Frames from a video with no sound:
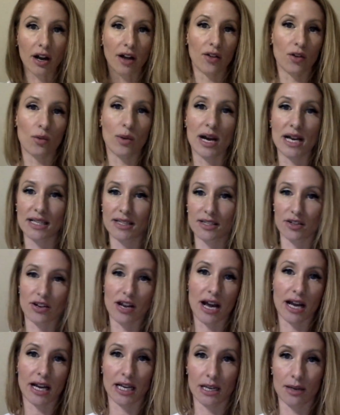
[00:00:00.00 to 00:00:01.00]
Otherwise, they're
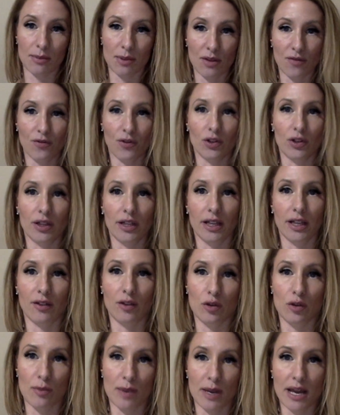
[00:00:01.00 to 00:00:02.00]
not going to be fully
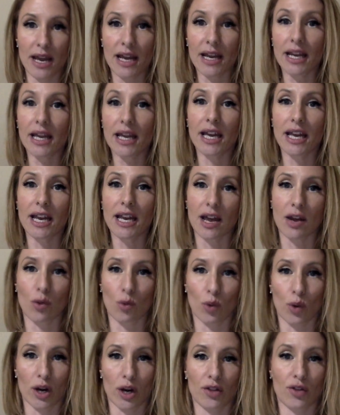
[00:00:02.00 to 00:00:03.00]
illuminated
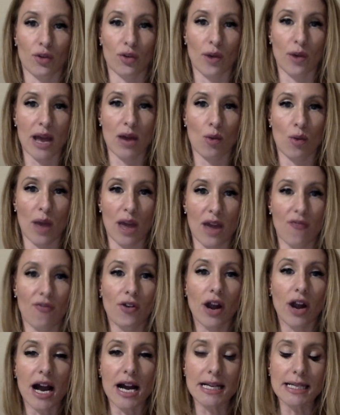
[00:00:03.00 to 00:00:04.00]
and work the right way
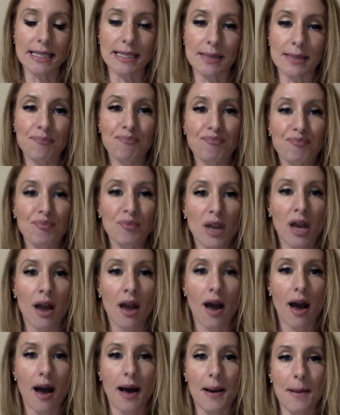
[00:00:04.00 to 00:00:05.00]
for us.
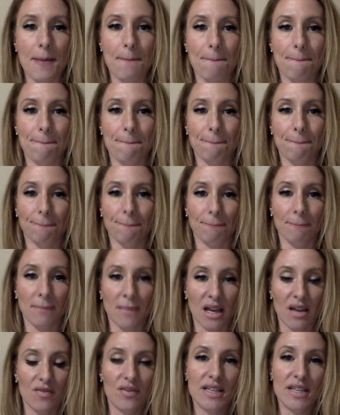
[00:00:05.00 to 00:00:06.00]
Um,
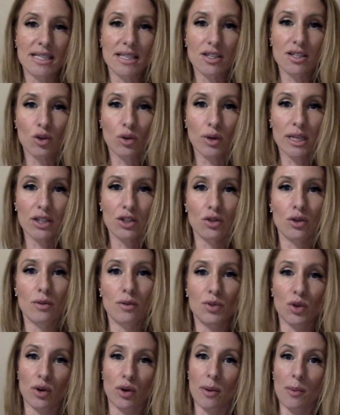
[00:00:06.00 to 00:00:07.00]
This is going to
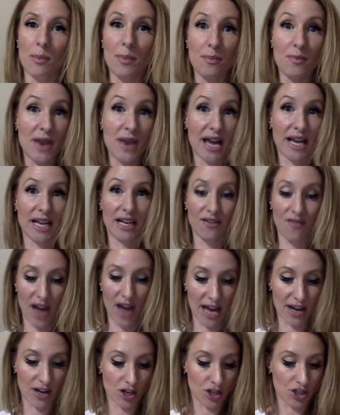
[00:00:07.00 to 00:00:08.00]
absorb negative
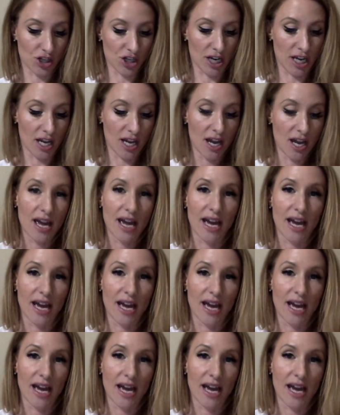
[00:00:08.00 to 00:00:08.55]
energy.